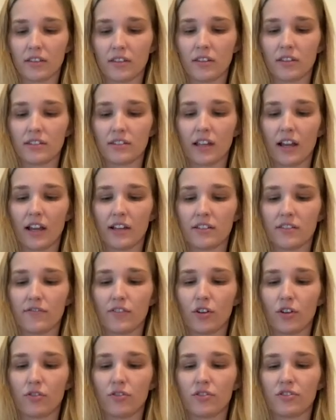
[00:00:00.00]
the size of
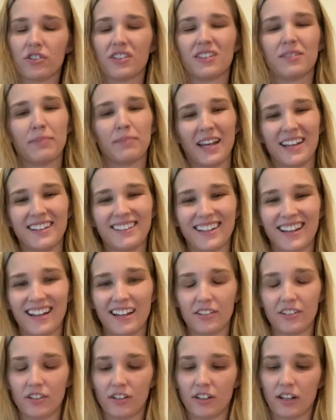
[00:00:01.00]
your holes should depend
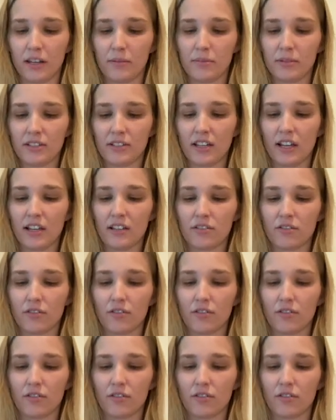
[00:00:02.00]
on your kibble size.